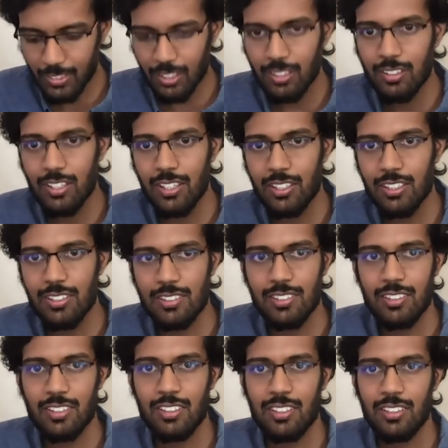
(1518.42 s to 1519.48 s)
that is
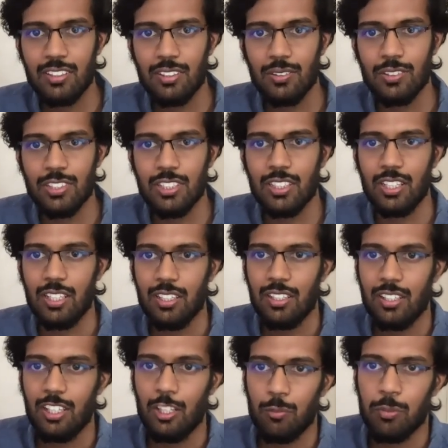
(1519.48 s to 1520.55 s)
using
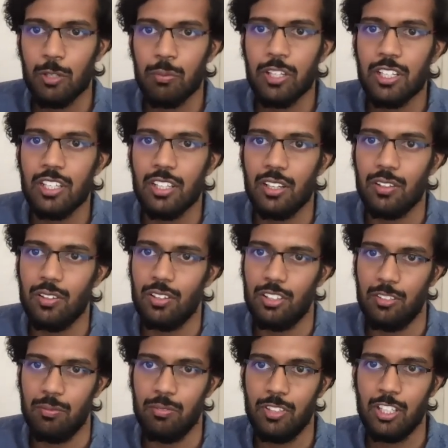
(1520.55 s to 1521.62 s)
PBT
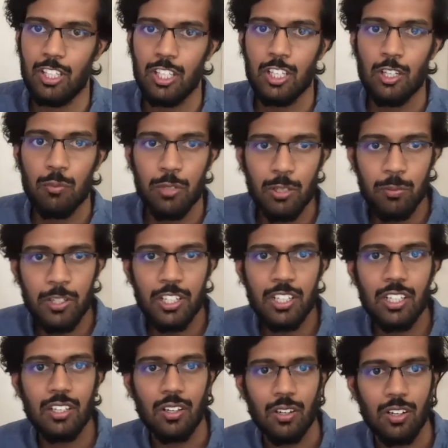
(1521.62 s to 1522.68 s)
algorithm.
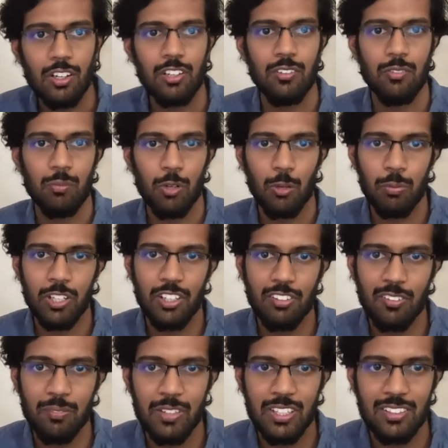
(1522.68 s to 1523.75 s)
PBT or
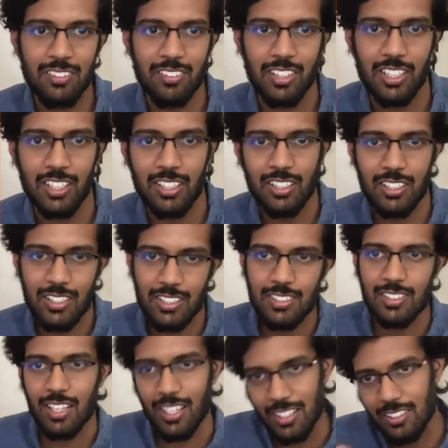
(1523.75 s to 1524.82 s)
population based training is
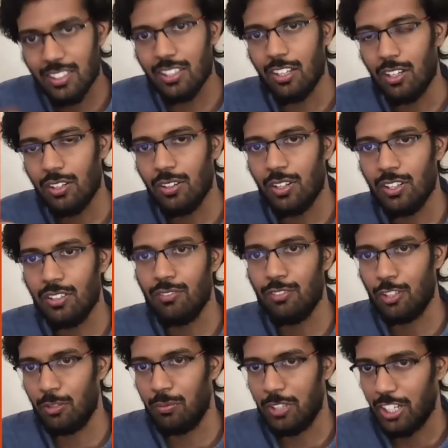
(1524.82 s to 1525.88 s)
another algorithm
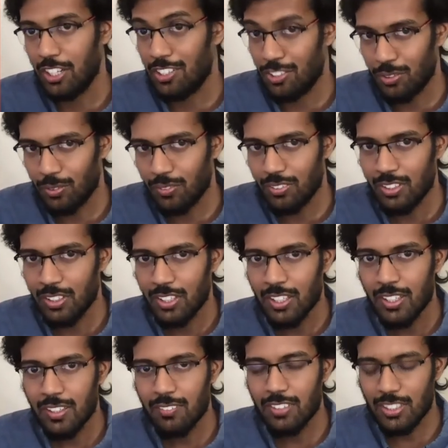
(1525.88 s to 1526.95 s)
from RayTune,
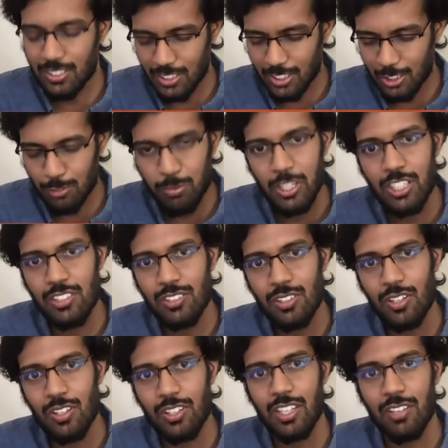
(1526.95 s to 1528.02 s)
which is based
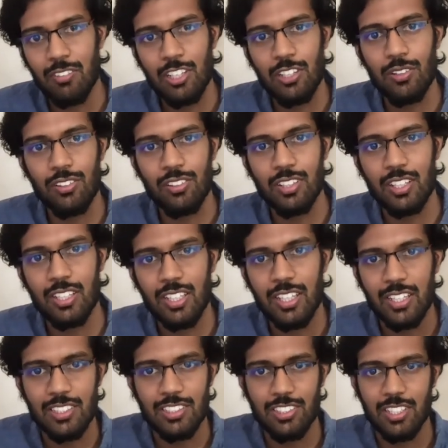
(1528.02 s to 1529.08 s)
on evolutionary
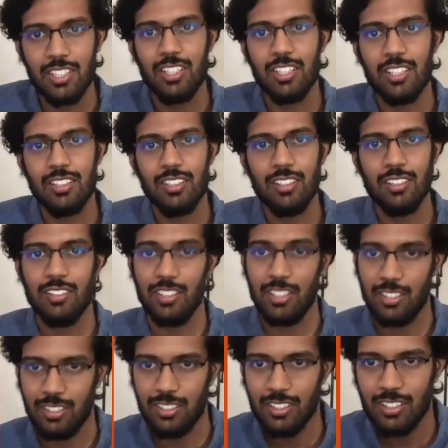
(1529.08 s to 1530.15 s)
and genetic theory.